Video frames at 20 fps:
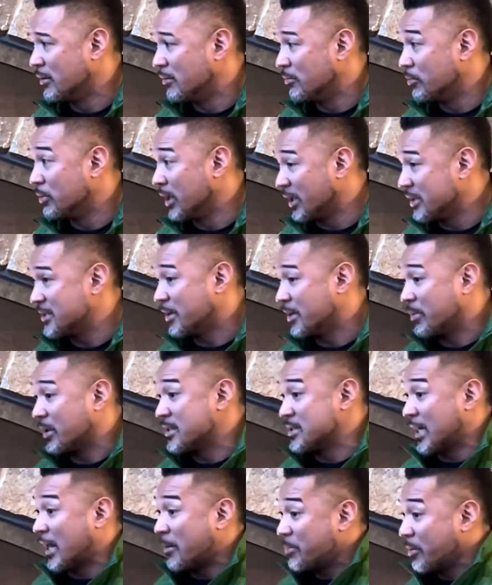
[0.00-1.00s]
would like to hear,
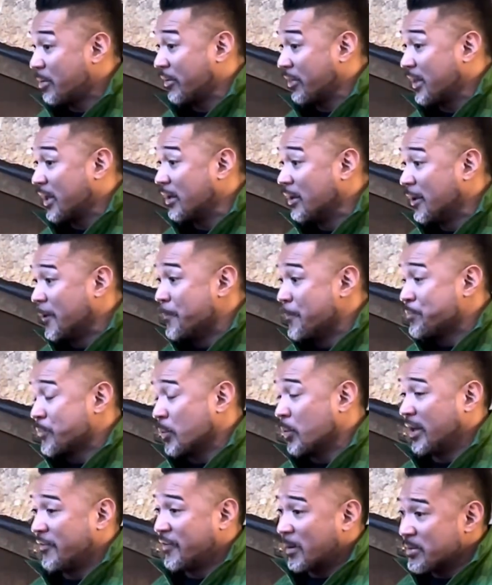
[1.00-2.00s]
because a lot of people are thinking,
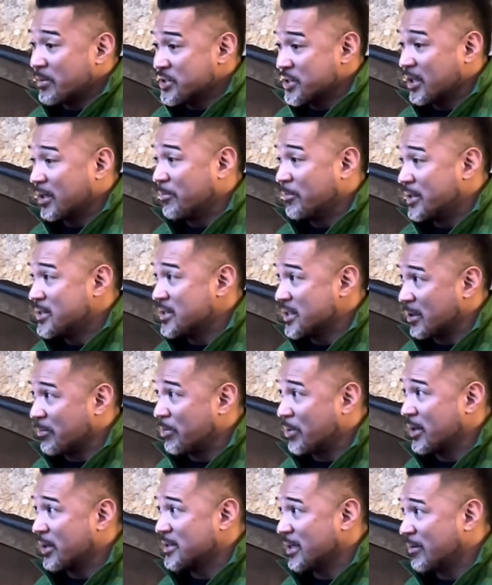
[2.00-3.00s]
well, if I'm going to start a business on a
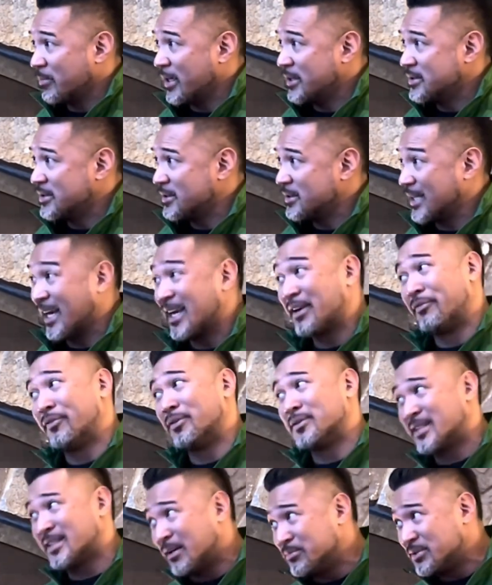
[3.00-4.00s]
part-time basis, I got a
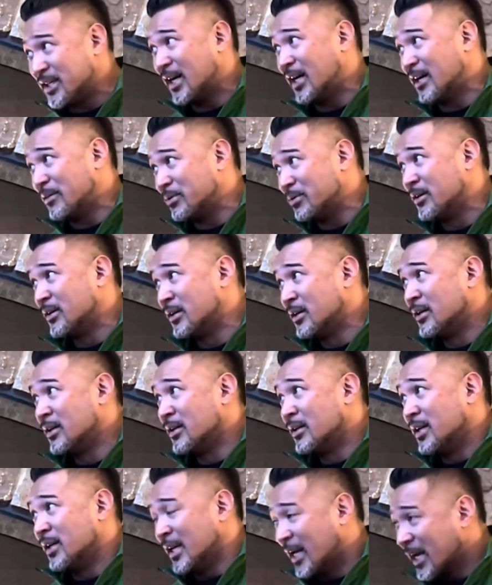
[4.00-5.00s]
full-time job,
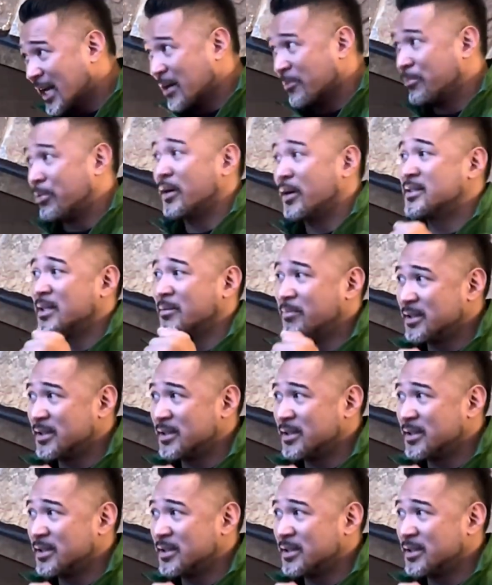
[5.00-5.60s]
and I got a part-time